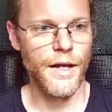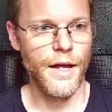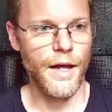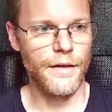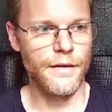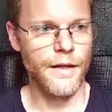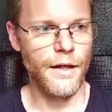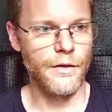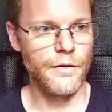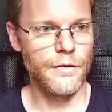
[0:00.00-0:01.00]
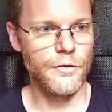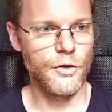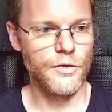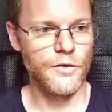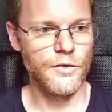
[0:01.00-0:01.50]
and then
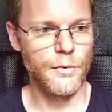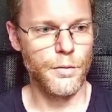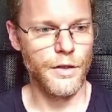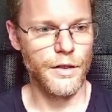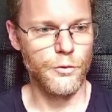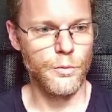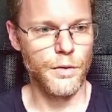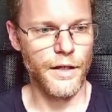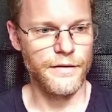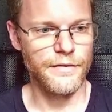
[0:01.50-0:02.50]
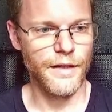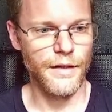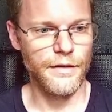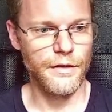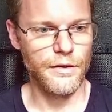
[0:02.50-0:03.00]
just simply replace that
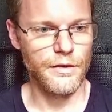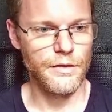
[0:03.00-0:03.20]
here.